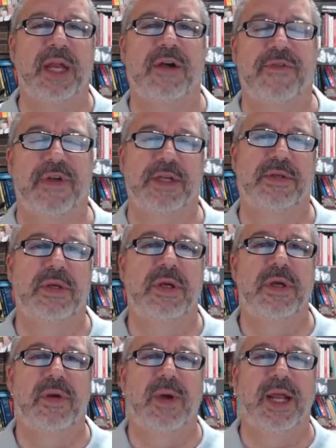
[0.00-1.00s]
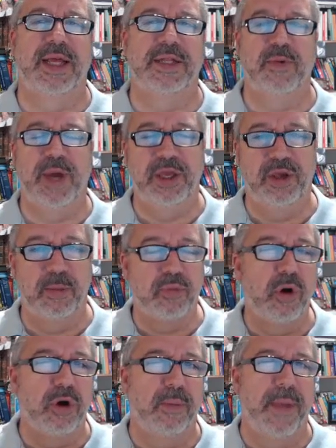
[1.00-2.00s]
interface, right? That's a way you can
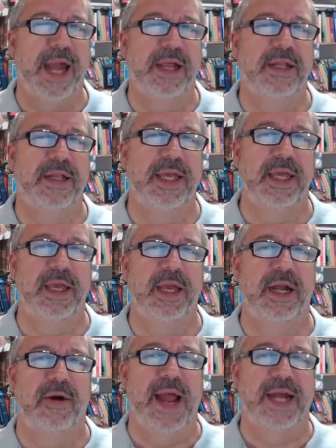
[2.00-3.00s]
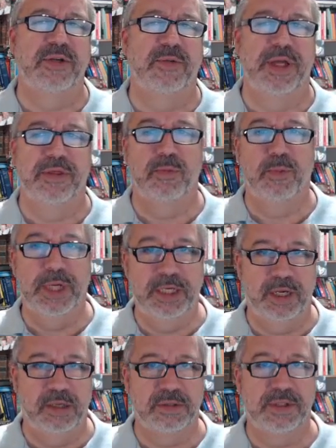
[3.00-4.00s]
programmatically interact with
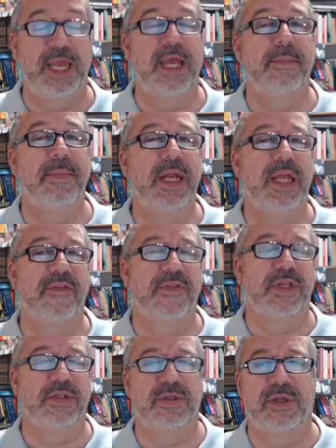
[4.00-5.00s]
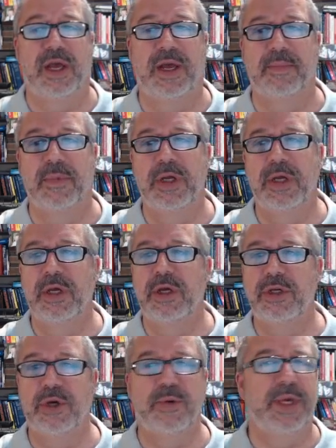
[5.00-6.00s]
Windows and many of its um,
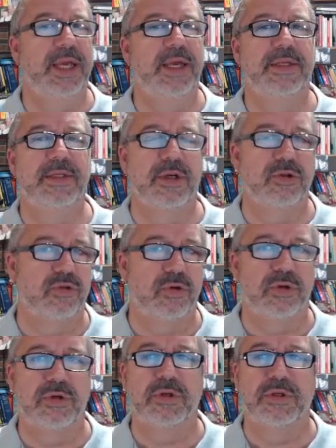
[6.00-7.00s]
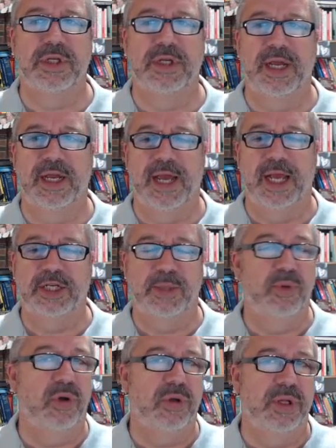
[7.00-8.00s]
GUIs and controls and, and actually
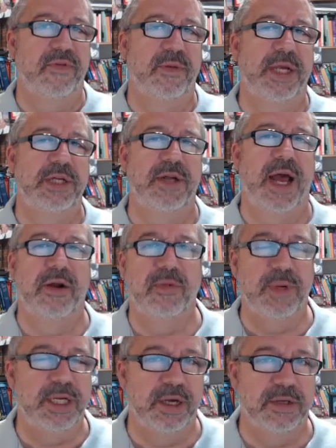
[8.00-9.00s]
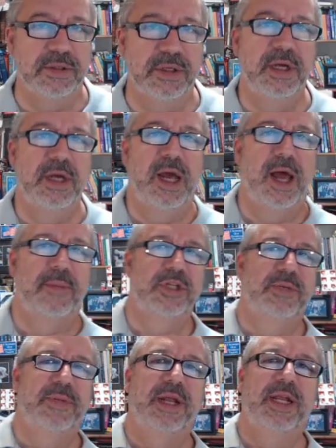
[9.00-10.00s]
pull information out of Windows, um,
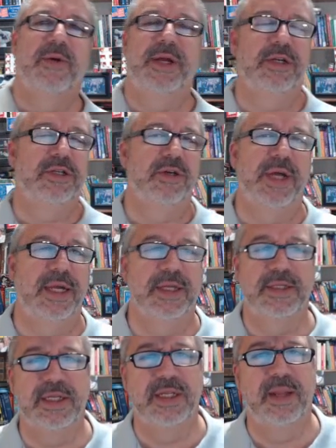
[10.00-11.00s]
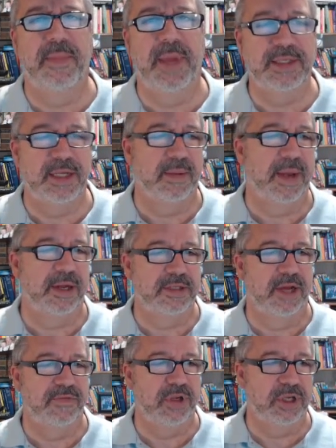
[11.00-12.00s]
just depending on what you're doing. It's, it's an amazing amount of
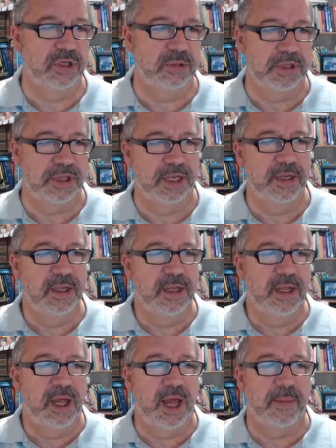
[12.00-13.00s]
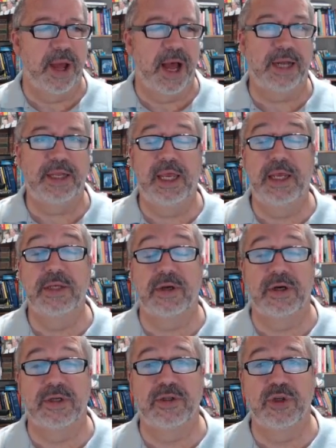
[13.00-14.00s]
stuff you can do with it. Um, hotkeys
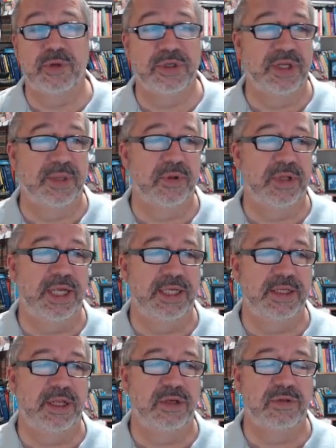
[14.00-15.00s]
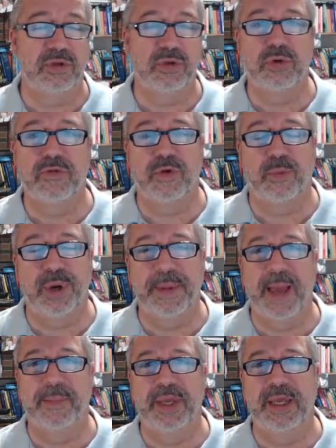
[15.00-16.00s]
are a super simple, easy to use tool for
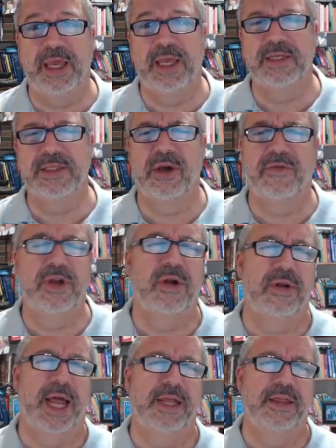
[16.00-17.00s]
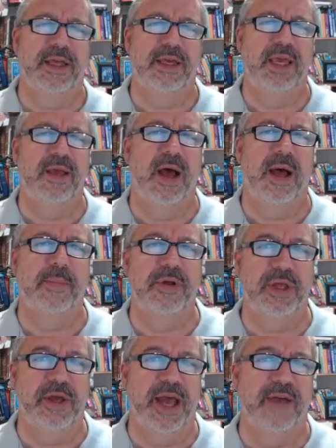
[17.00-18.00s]
remapping keys. So if you don't like the key combo
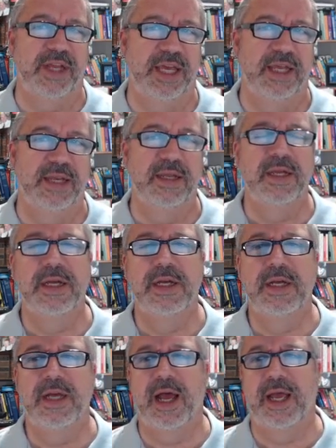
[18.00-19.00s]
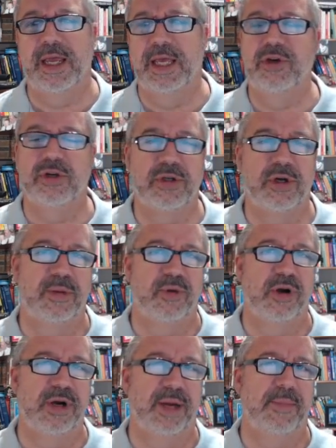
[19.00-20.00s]
that you have to hit uh, in your certain
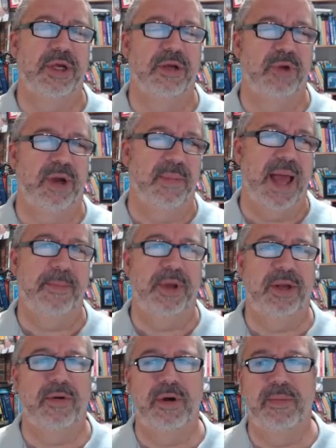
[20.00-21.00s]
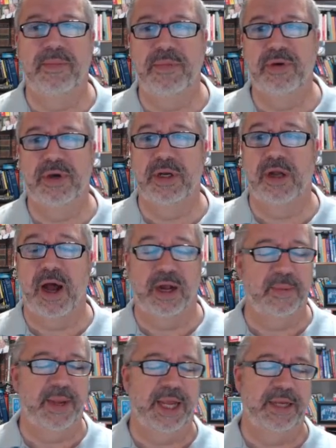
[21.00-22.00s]
program, you can remap it or you you can
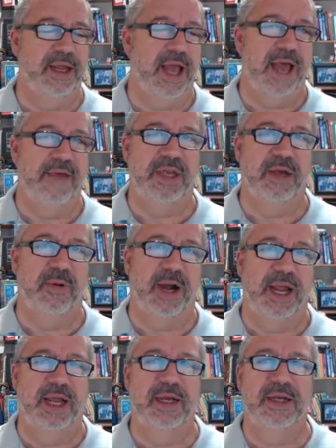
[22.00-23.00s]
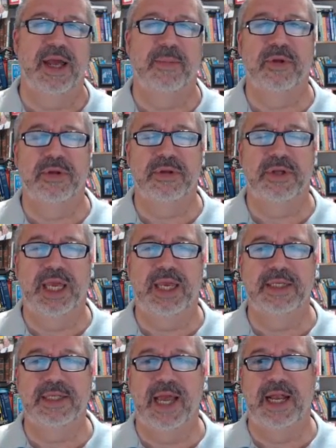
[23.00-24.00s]
automate having it where I hit a couple
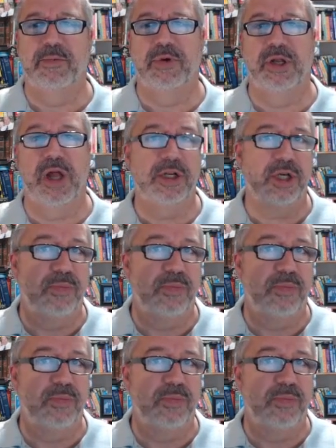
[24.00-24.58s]
keys and it will launch a